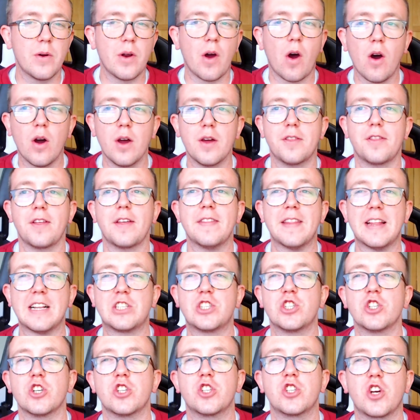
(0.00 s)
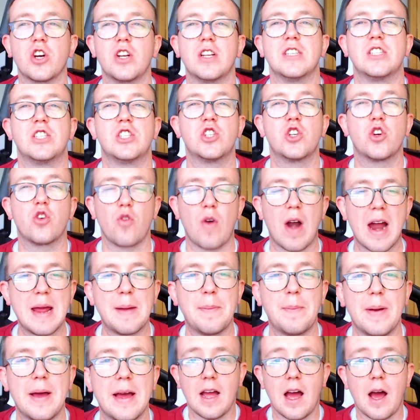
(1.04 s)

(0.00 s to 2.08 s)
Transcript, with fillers: I think they're just going to scrape it.